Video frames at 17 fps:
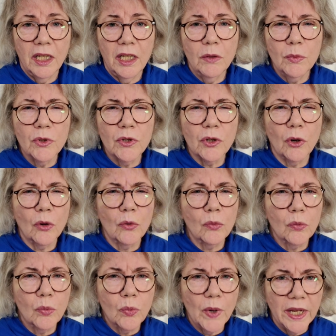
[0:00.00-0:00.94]
It was
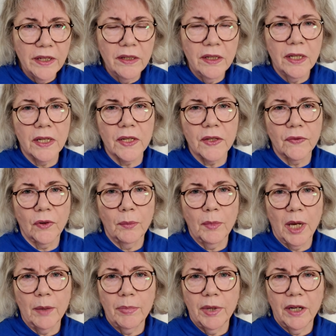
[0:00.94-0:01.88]
horrendous
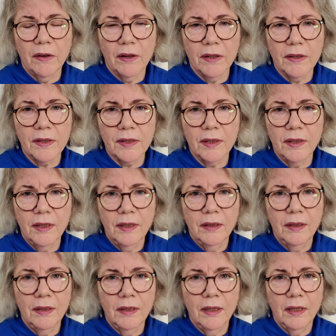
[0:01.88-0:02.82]
for my parents
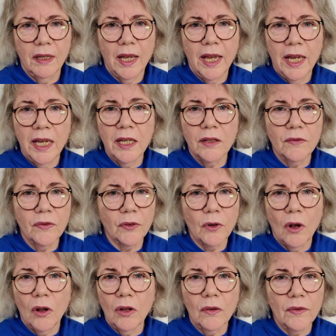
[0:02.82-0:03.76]
and
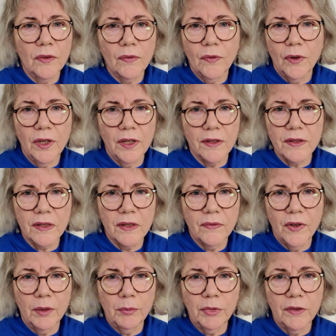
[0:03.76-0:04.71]
for all of the friends,
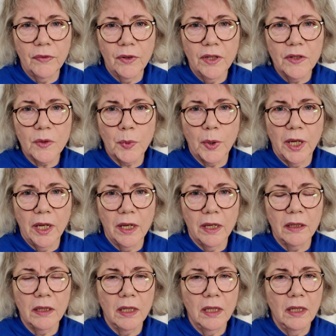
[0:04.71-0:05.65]
the family friends we
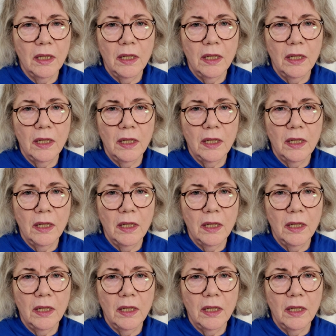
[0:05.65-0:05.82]
had.